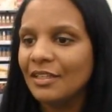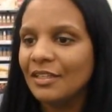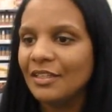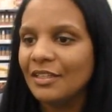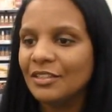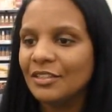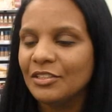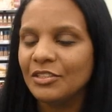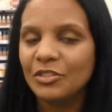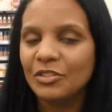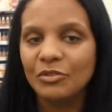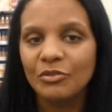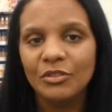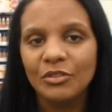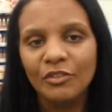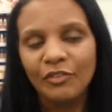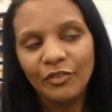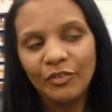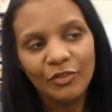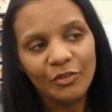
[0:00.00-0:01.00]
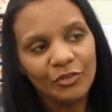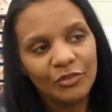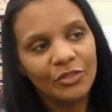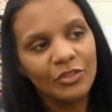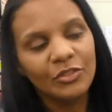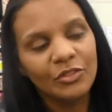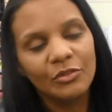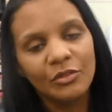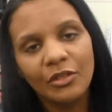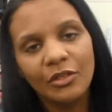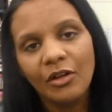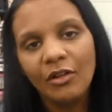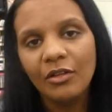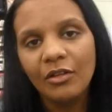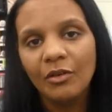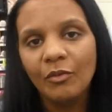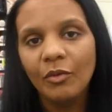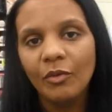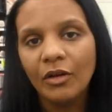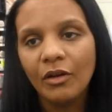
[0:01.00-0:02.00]
it's too difficult to do it all
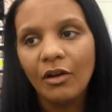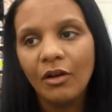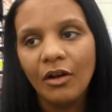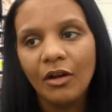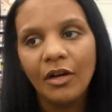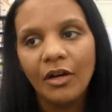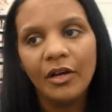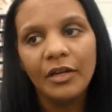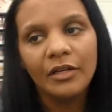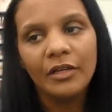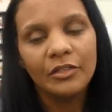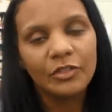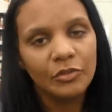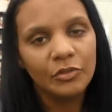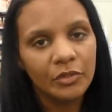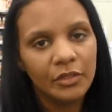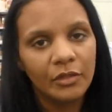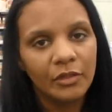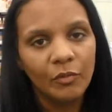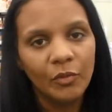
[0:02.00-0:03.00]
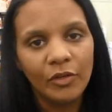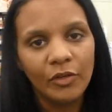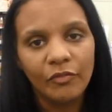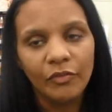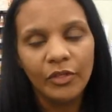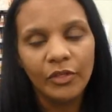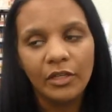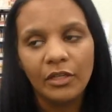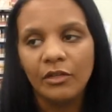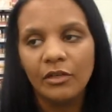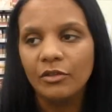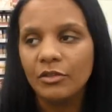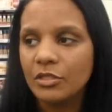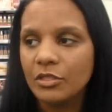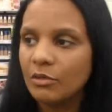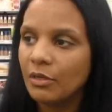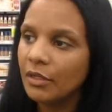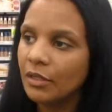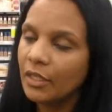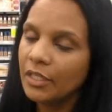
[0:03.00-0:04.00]
on one card and do it in one video,
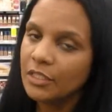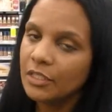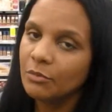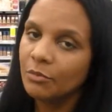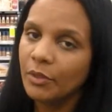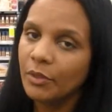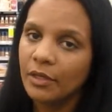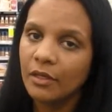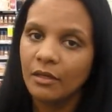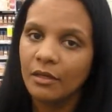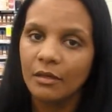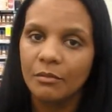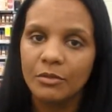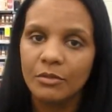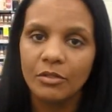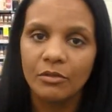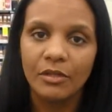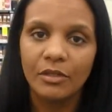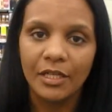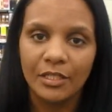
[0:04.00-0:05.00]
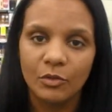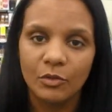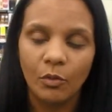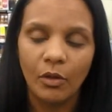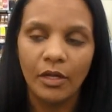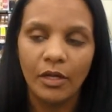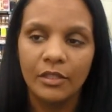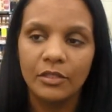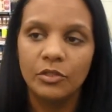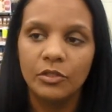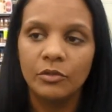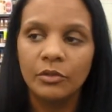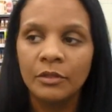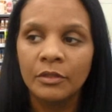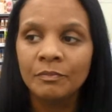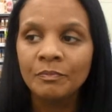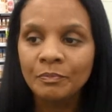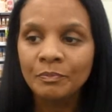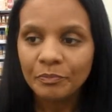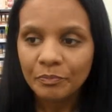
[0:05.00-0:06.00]
so I like to break it up. So that's why I do it,
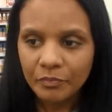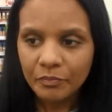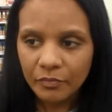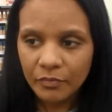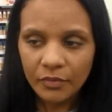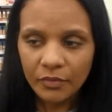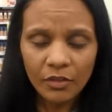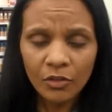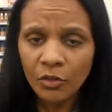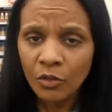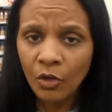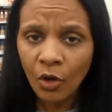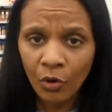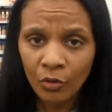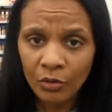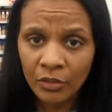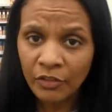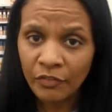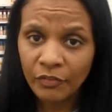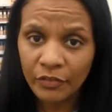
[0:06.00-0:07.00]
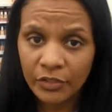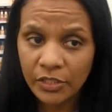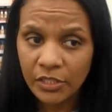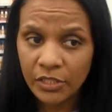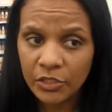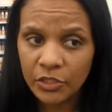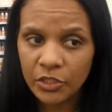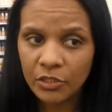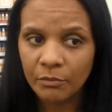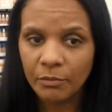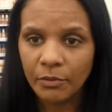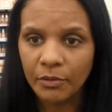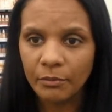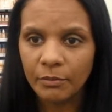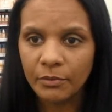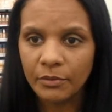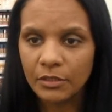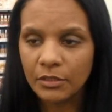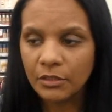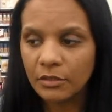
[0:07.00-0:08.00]
only for teaching
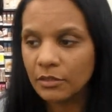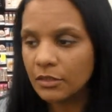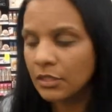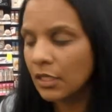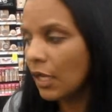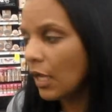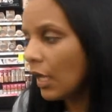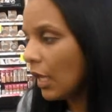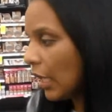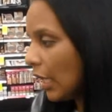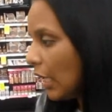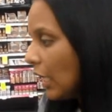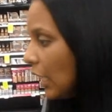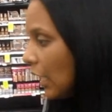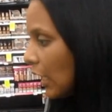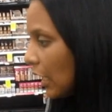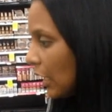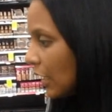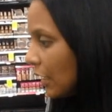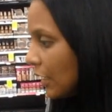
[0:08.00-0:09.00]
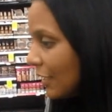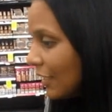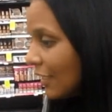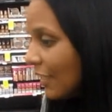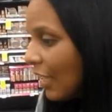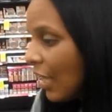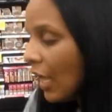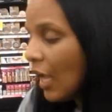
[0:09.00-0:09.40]
purposes. And